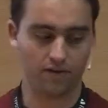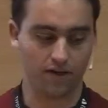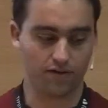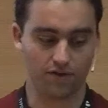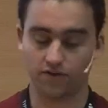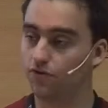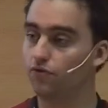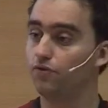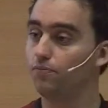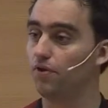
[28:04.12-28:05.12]
I create two
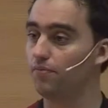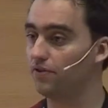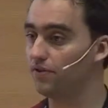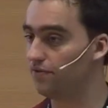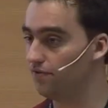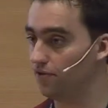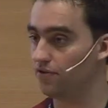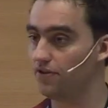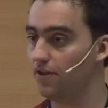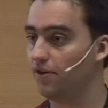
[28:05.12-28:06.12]
new properties,
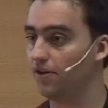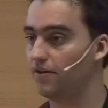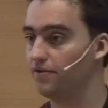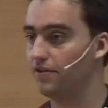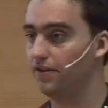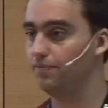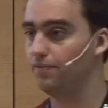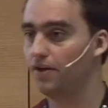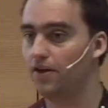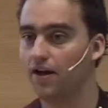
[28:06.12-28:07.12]
first name and last name.
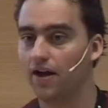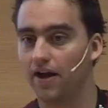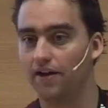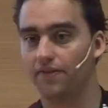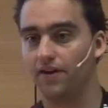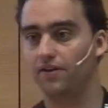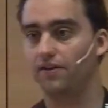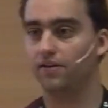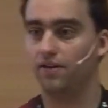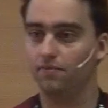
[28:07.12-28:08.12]
And
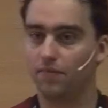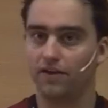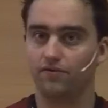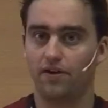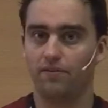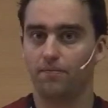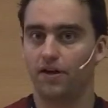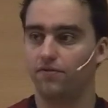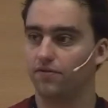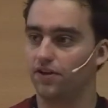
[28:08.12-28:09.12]
then in my
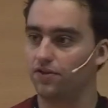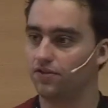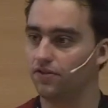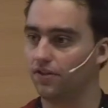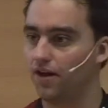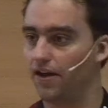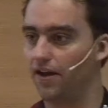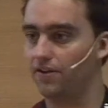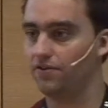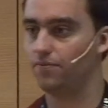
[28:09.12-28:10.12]
migration, I
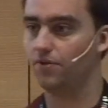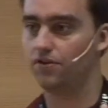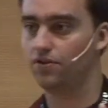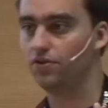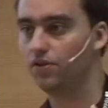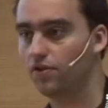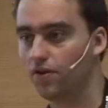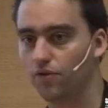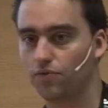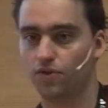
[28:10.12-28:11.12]
add some additional
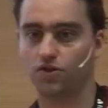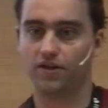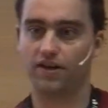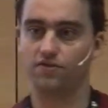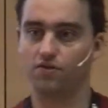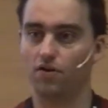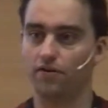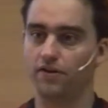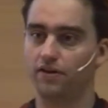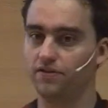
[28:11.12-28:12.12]
code which takes
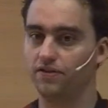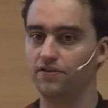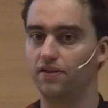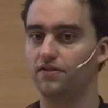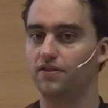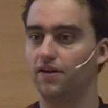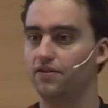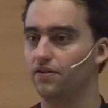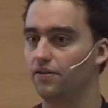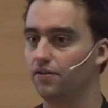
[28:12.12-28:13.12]
all the existing
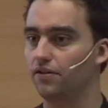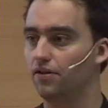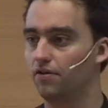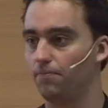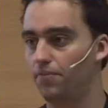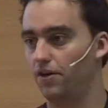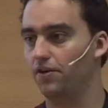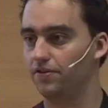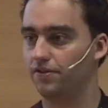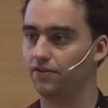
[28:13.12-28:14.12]
data,
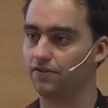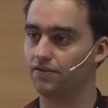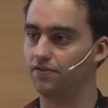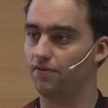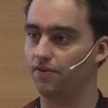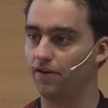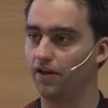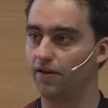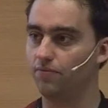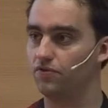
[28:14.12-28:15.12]
parses the
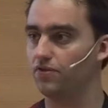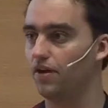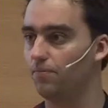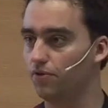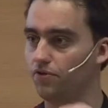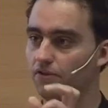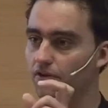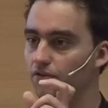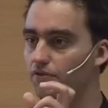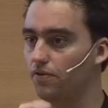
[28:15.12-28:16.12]
names, and puts
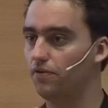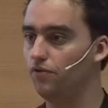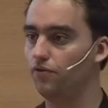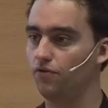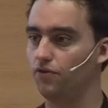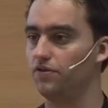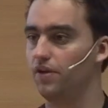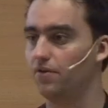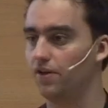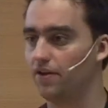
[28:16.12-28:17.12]
it into the new first
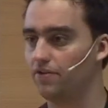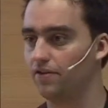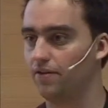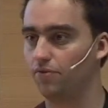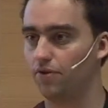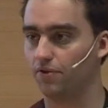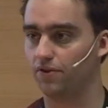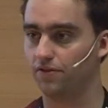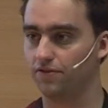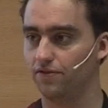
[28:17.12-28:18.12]
name and last name
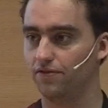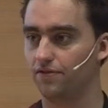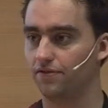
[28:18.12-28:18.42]
properties.